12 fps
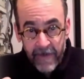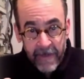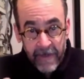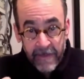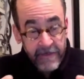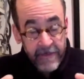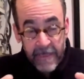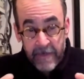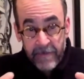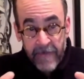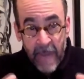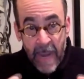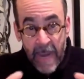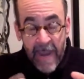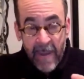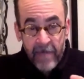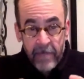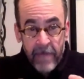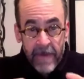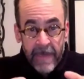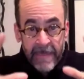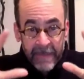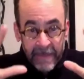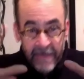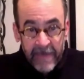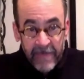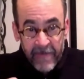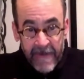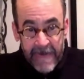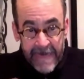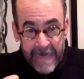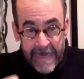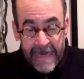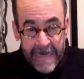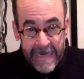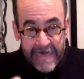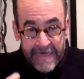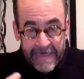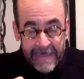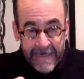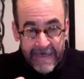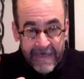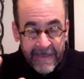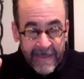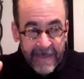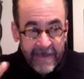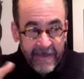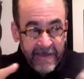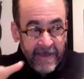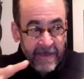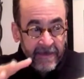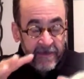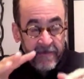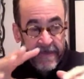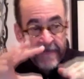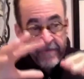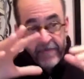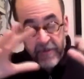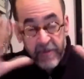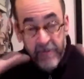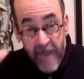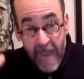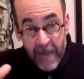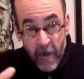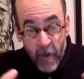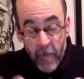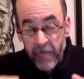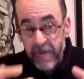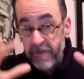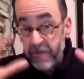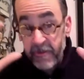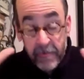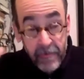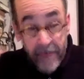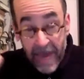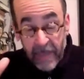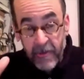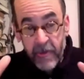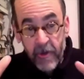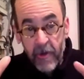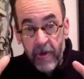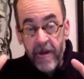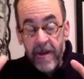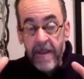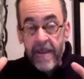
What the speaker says: it seems, I have been living in the shadow, the specter,